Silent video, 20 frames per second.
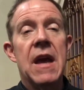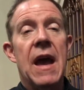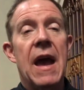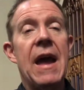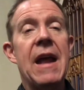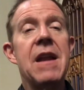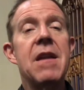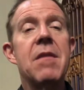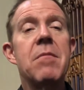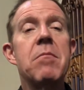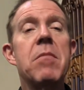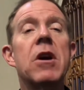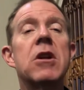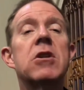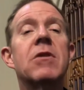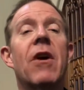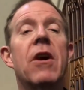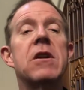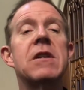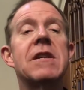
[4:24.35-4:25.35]
And
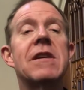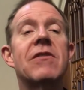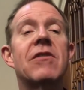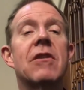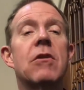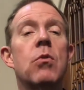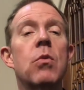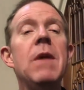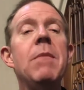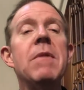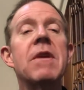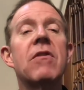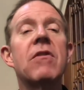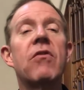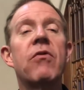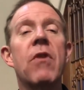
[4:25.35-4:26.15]
much of our disagreements